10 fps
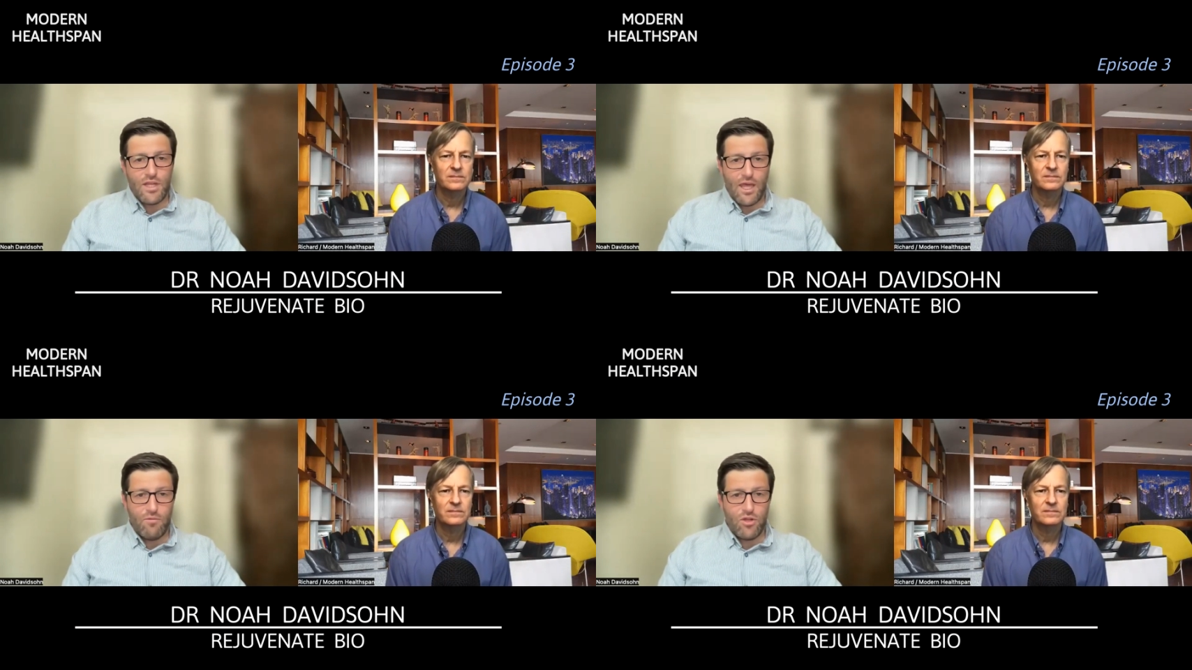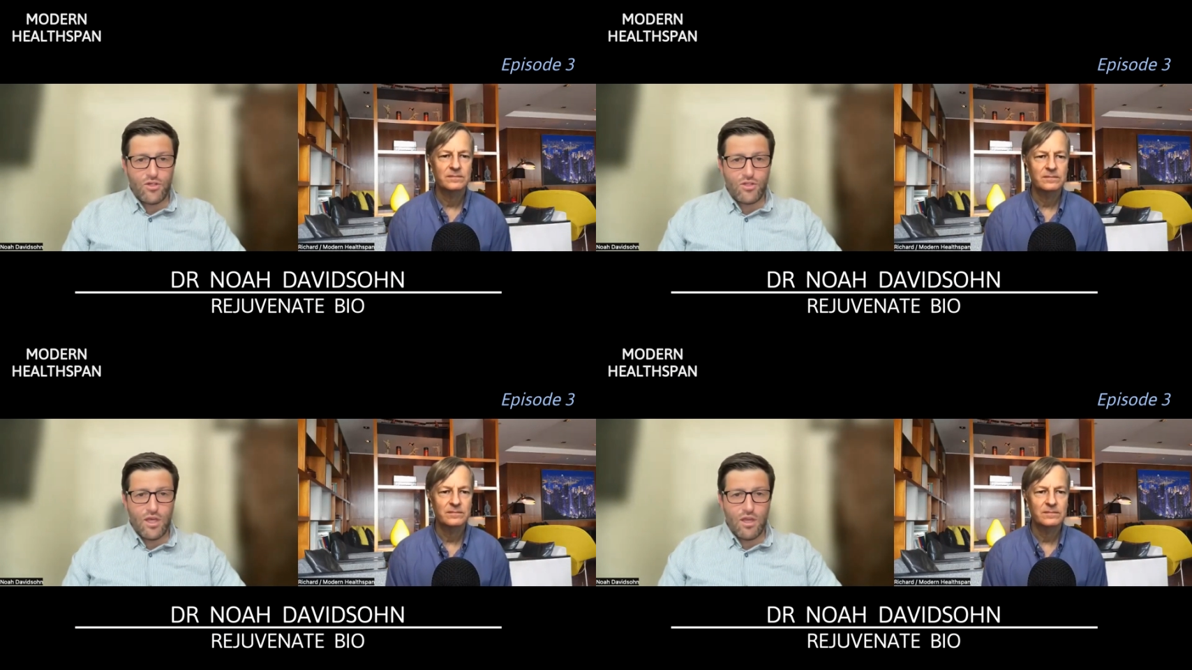
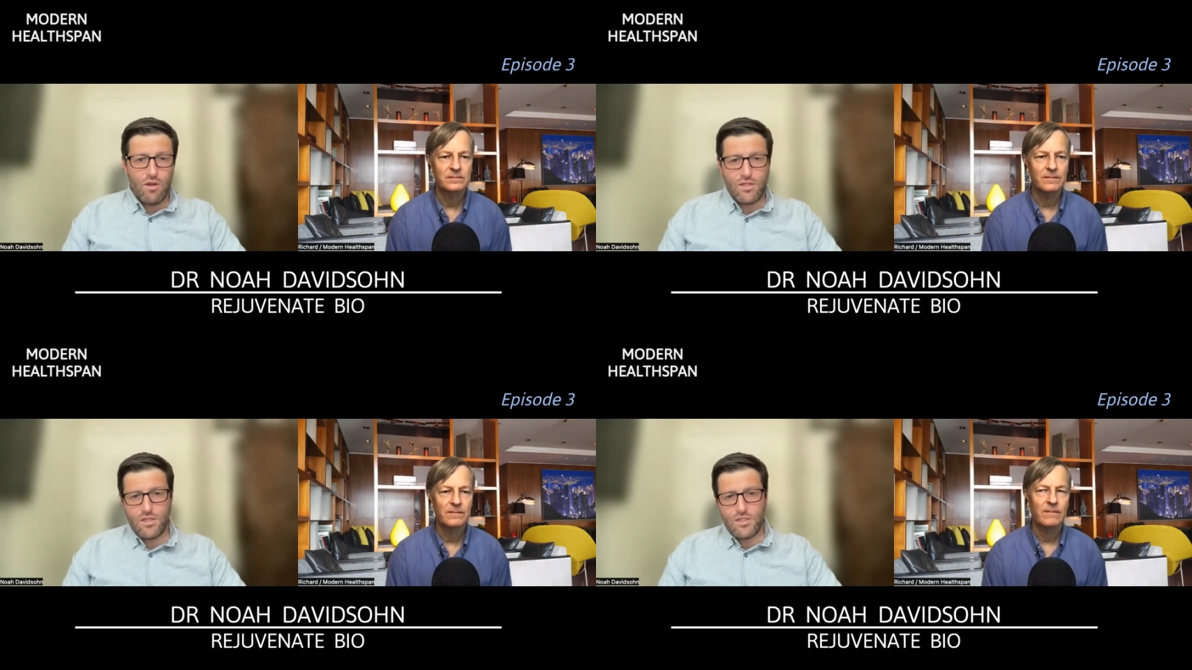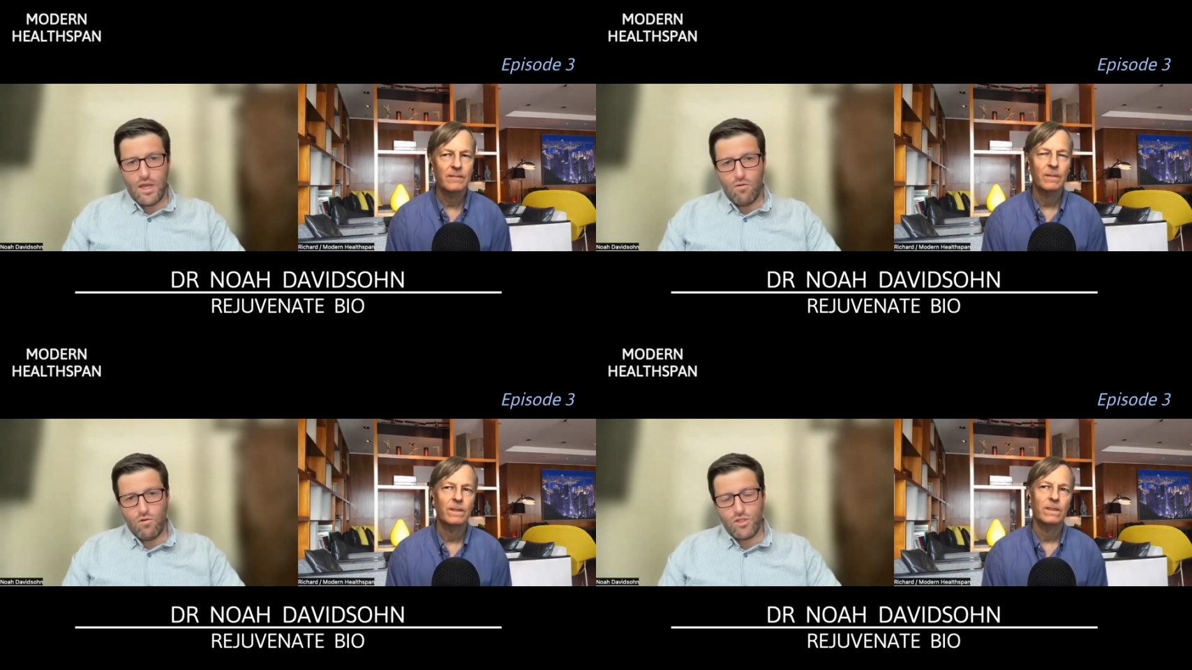Speaker 1: damage that creates this
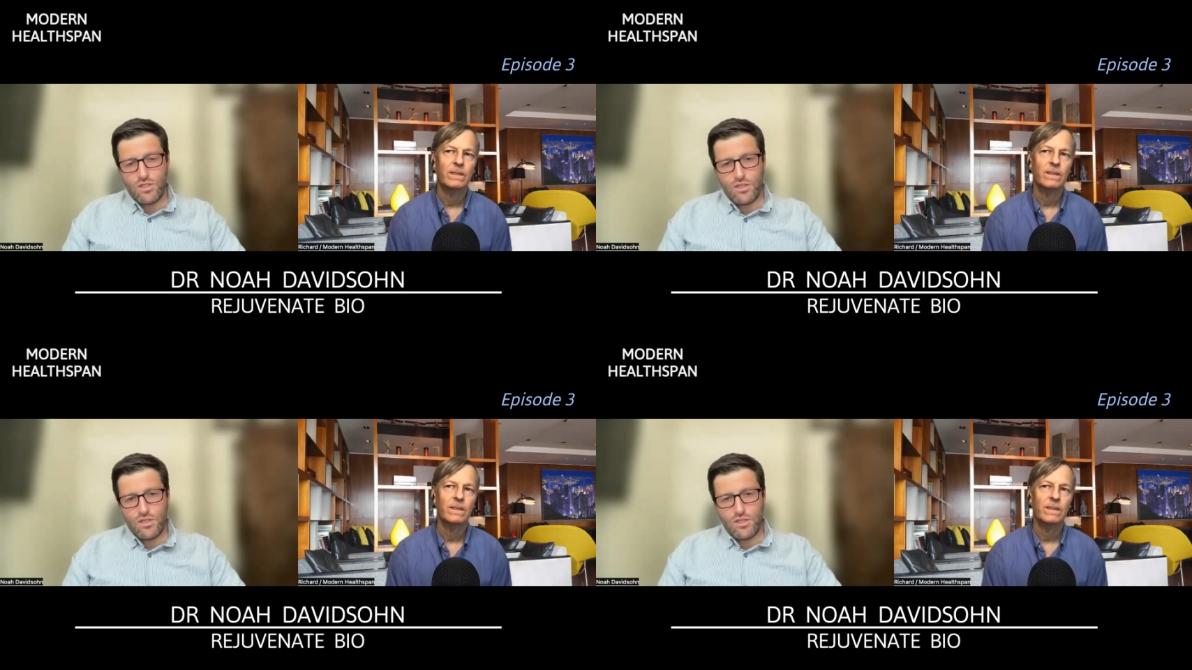downward mm-hmm.